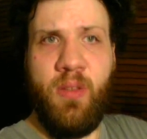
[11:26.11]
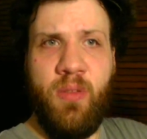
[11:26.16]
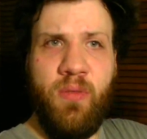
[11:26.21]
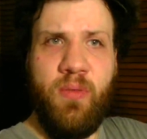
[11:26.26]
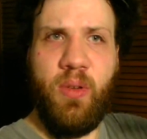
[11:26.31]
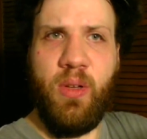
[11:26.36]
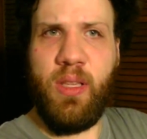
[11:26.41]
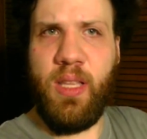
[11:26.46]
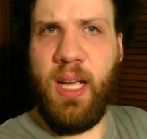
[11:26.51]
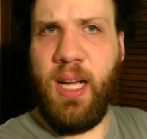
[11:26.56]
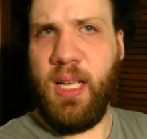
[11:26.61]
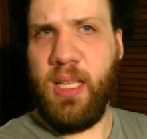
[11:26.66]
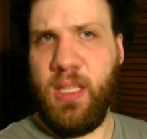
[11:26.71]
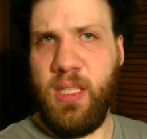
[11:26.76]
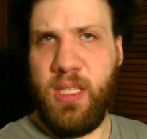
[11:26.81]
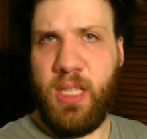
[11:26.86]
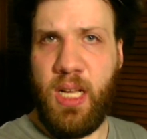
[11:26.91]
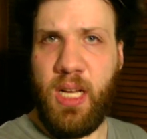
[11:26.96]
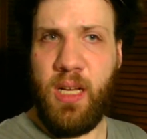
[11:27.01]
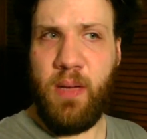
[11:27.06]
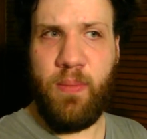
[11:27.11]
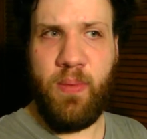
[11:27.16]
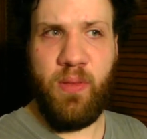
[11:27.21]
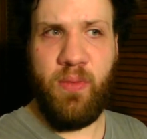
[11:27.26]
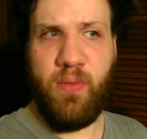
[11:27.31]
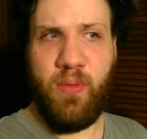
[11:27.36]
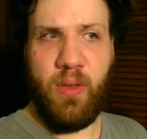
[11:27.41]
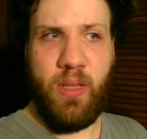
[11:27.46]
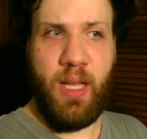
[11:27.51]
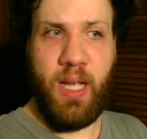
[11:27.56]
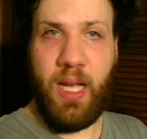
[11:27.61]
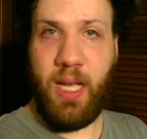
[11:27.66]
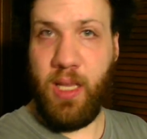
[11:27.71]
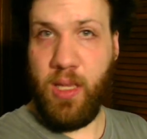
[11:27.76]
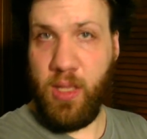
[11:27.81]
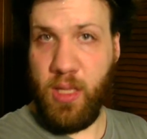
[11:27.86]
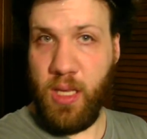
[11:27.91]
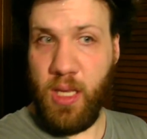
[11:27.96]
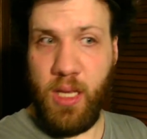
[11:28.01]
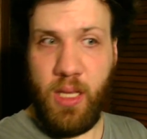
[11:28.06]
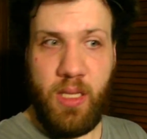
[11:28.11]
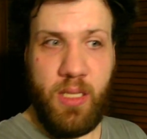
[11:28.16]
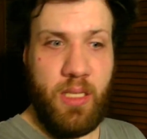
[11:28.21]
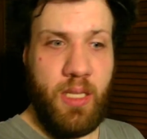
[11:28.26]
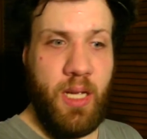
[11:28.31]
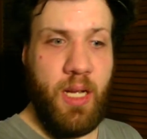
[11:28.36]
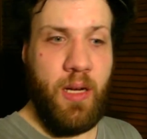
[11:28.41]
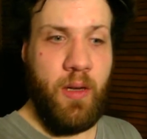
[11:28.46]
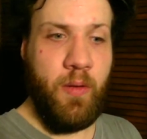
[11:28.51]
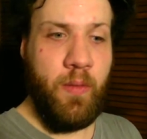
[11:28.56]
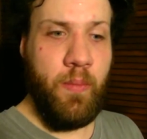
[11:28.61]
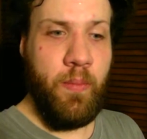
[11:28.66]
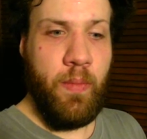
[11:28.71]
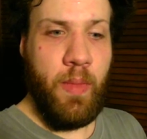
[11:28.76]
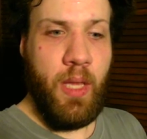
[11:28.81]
for that setup and for that needs. Now,